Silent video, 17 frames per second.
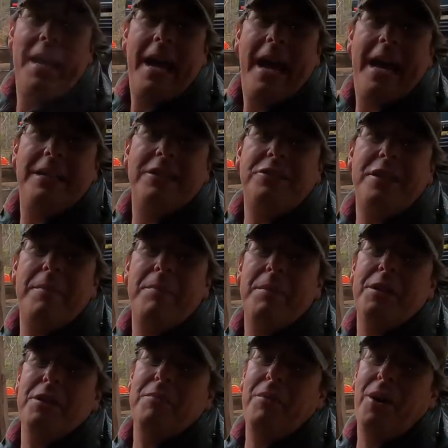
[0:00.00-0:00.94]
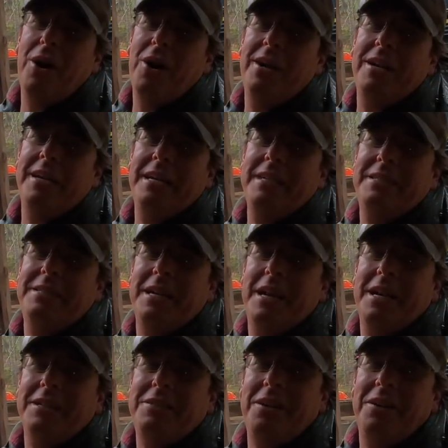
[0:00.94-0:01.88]
I had to step into the barn. It's
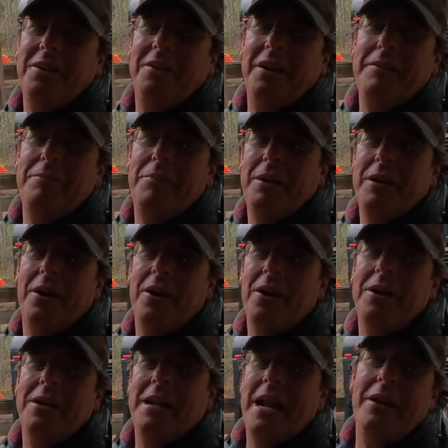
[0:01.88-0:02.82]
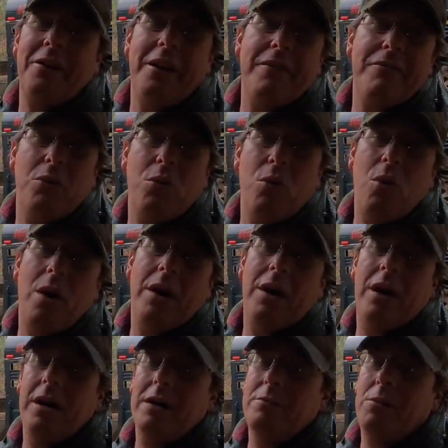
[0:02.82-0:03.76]
uh, starting to rain pretty hard, and I don't have the
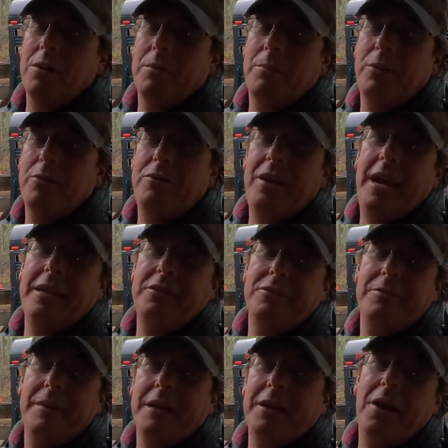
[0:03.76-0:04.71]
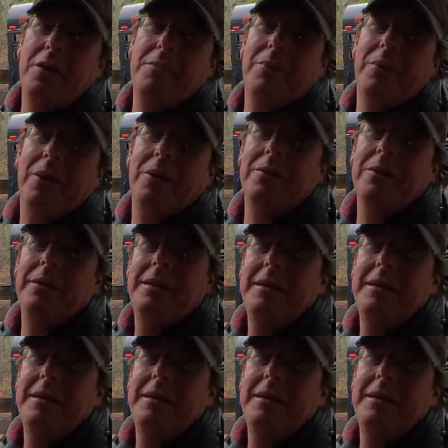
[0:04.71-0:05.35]
wa uh, waterproof case on my GoPro.